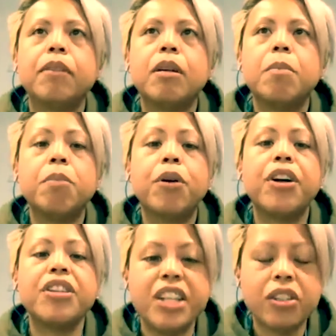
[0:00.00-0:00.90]

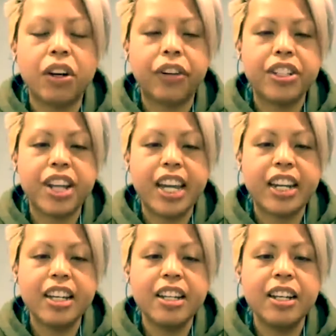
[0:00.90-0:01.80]
process orientated.
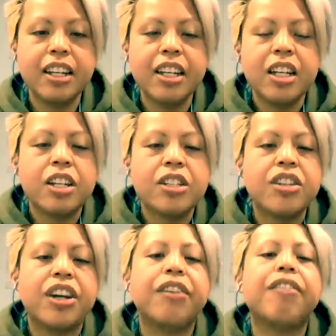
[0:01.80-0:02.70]
So
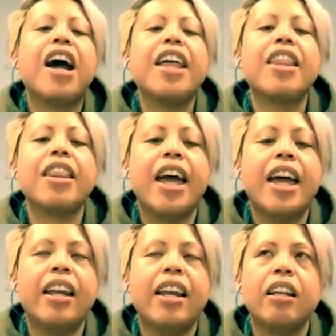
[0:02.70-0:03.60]
rather
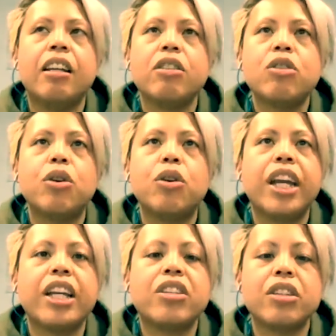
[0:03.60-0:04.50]
than
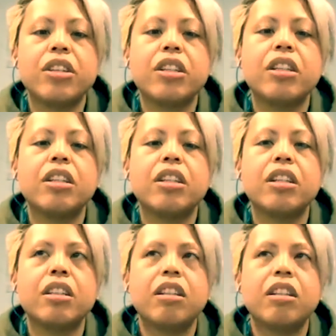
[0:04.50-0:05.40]
talking to,
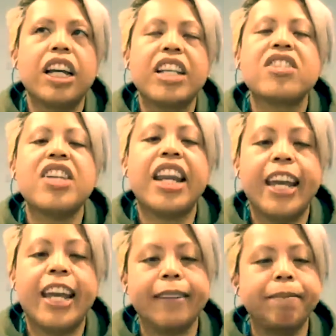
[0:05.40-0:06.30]
like, setting
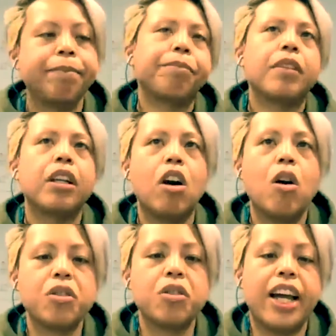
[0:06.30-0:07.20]
goals
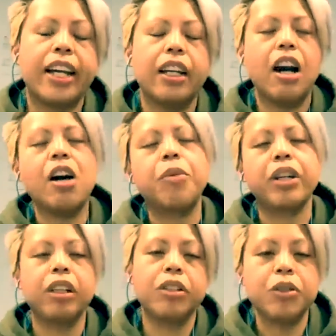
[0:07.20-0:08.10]
like, I want to
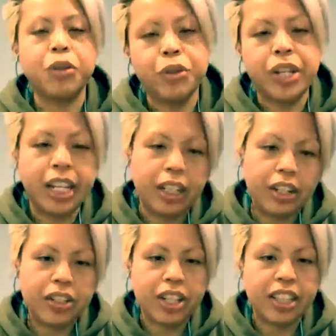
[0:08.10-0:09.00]
lose 2 kilos in
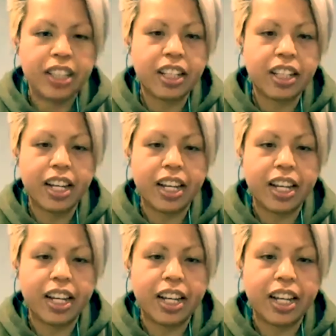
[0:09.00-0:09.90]
the next
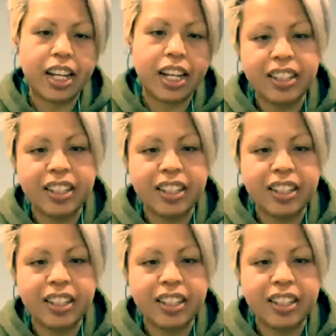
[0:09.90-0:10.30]
week.